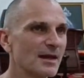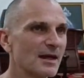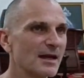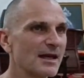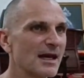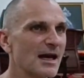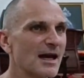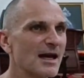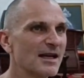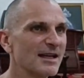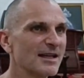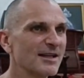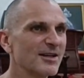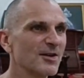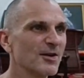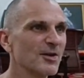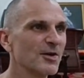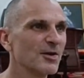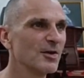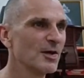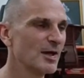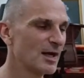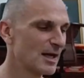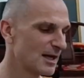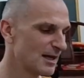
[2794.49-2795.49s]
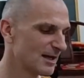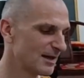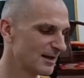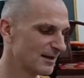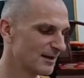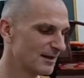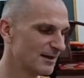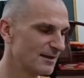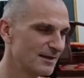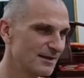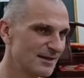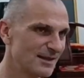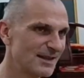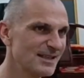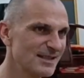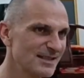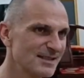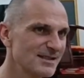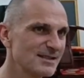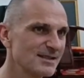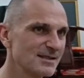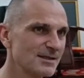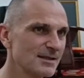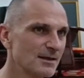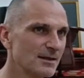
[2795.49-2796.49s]
Akāliko,
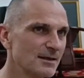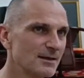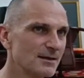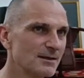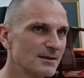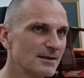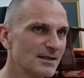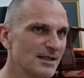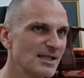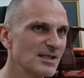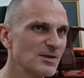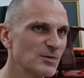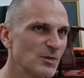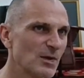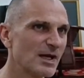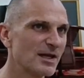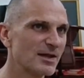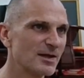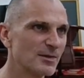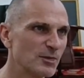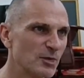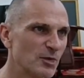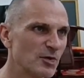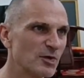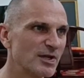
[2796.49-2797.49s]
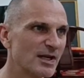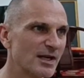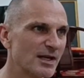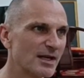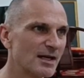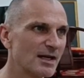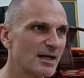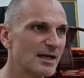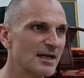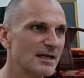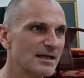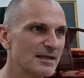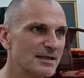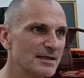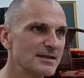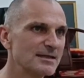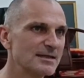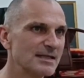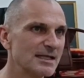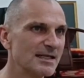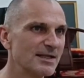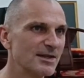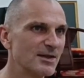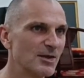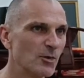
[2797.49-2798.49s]
this is where the Buddha
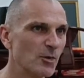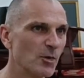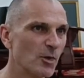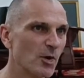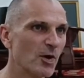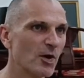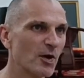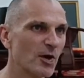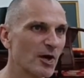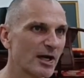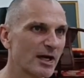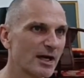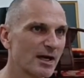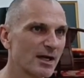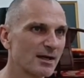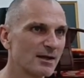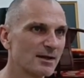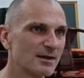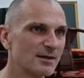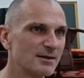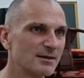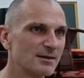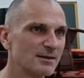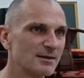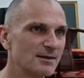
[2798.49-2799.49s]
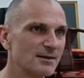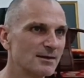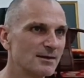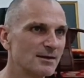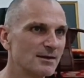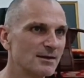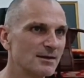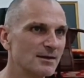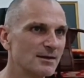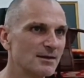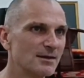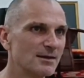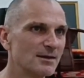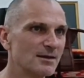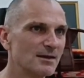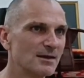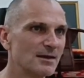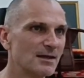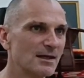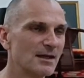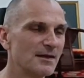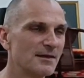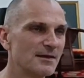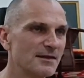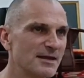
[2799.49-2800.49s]
did the work.
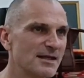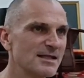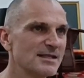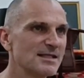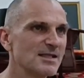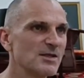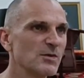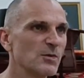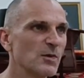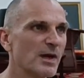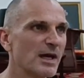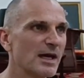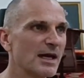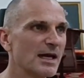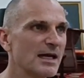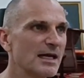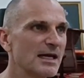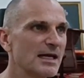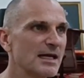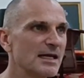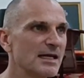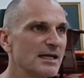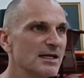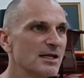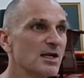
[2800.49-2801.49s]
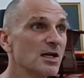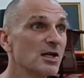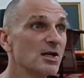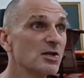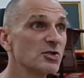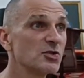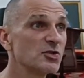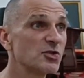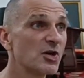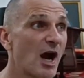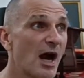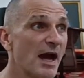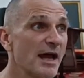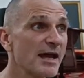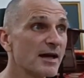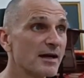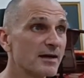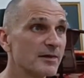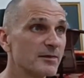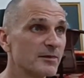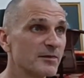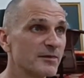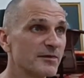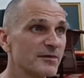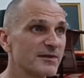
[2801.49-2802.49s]
This is where he
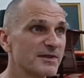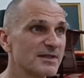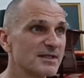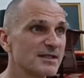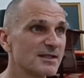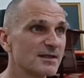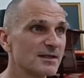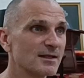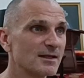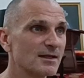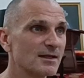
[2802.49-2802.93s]
triumphed.